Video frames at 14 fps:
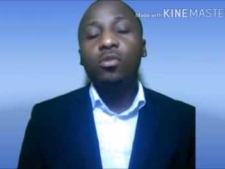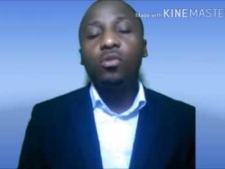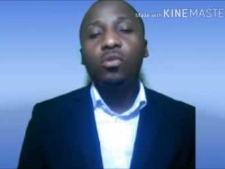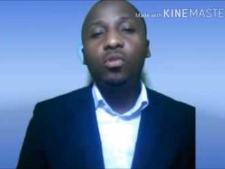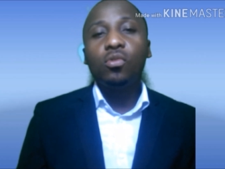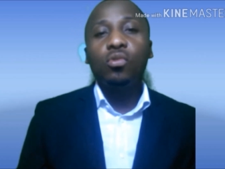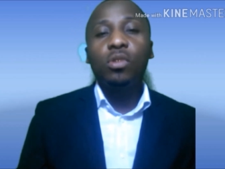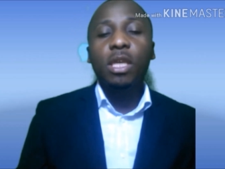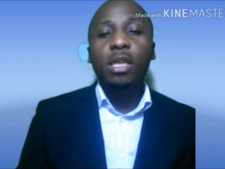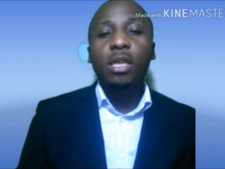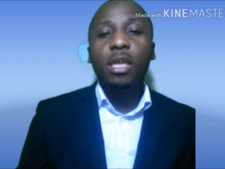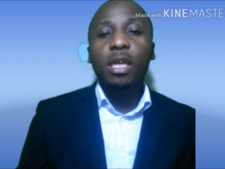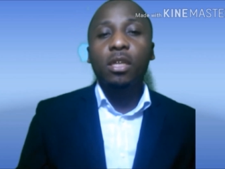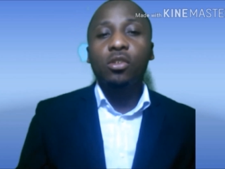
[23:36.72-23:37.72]
to you
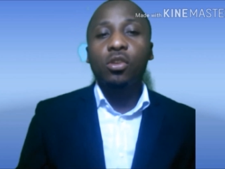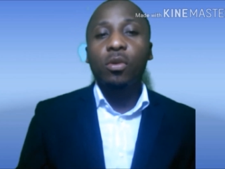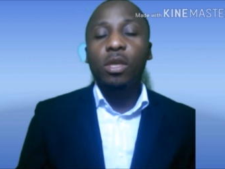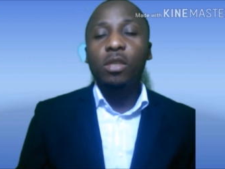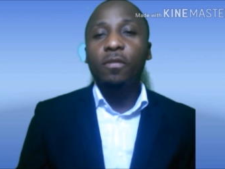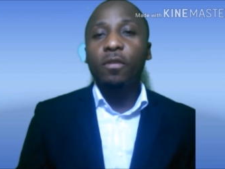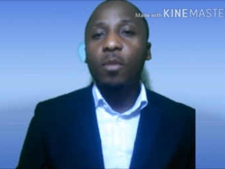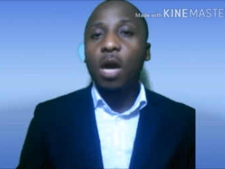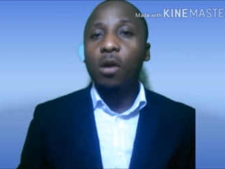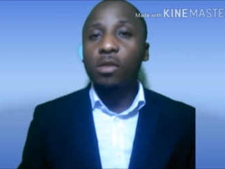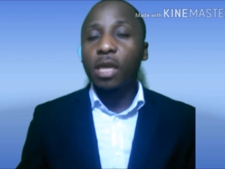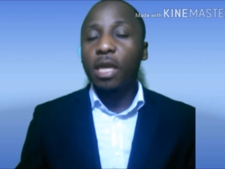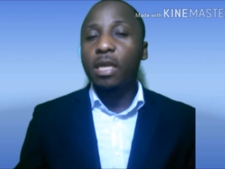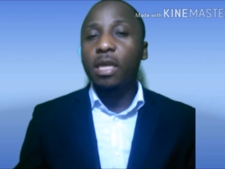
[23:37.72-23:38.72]
taking an insurance from
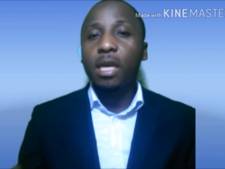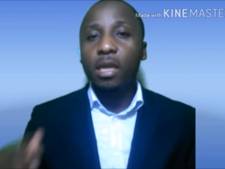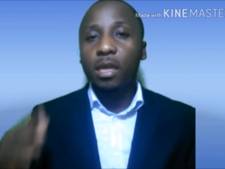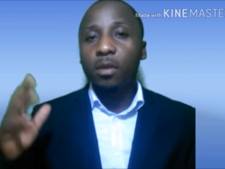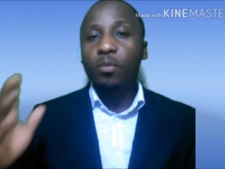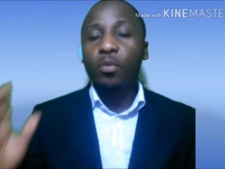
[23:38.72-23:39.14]
outside Ghana.